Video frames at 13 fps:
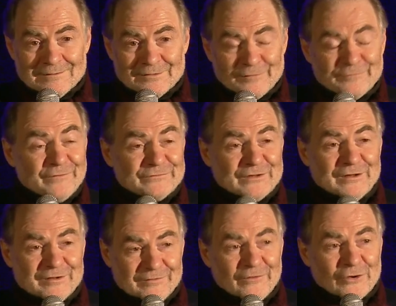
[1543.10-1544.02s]
the
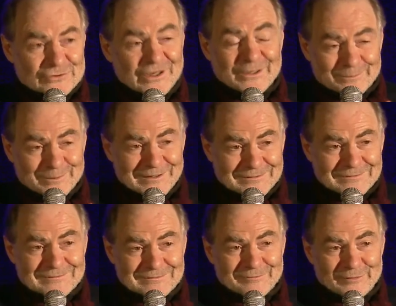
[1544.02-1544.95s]
15th of October
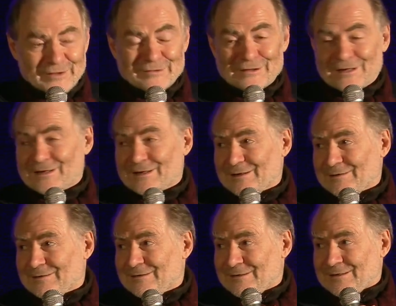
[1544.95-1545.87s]
this year
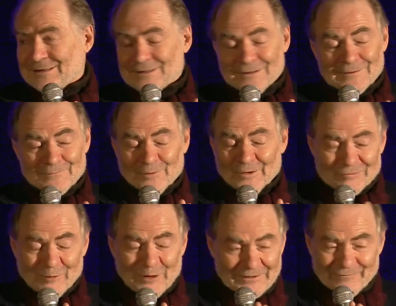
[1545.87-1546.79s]
was
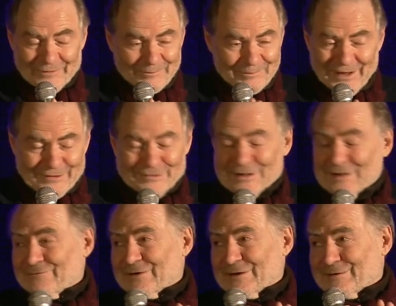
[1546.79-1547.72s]
one of the best
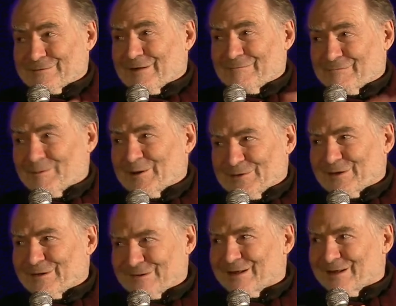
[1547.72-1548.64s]
evenings I've spent
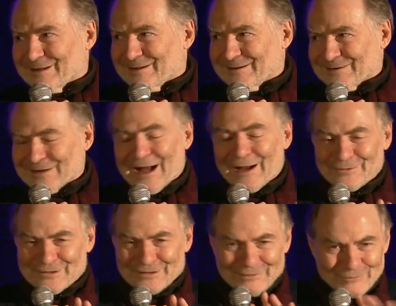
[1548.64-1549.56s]
this year. I
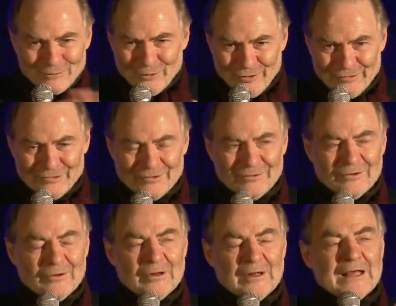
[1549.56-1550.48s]
was in
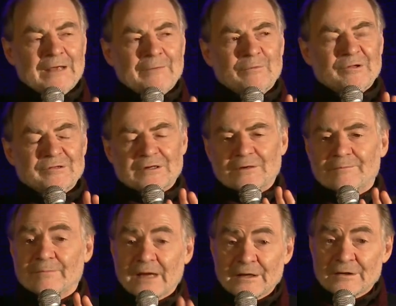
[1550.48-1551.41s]
Warsaw. It was an
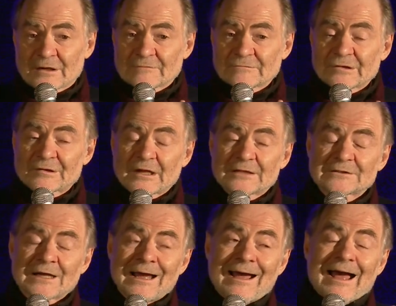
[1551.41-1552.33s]
amazing result.
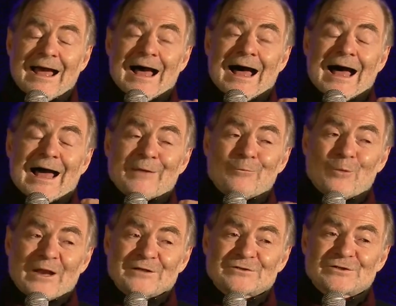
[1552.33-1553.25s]
I
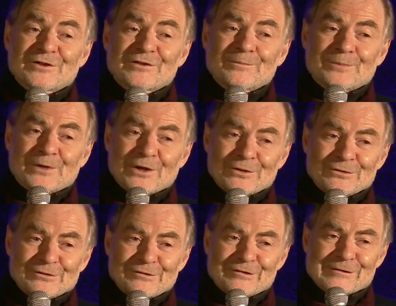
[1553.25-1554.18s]
went to the
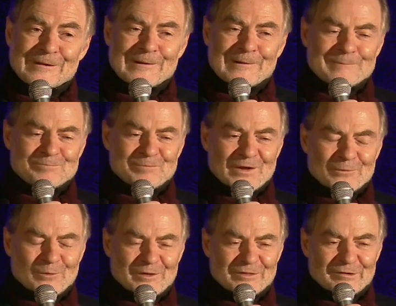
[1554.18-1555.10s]
polls
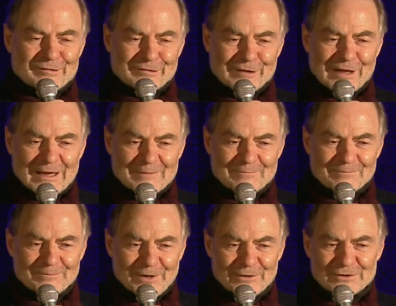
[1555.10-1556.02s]
with the same
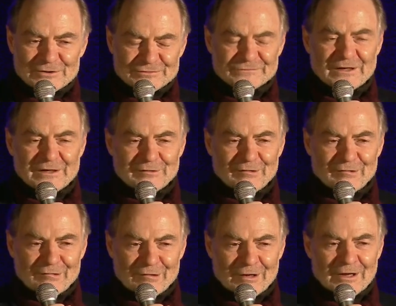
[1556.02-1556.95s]
Polish
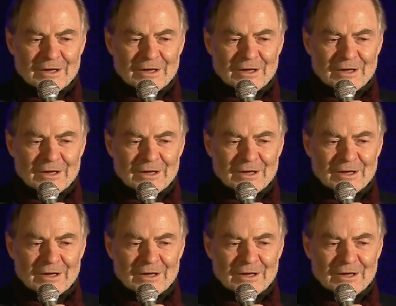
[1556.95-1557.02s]
friends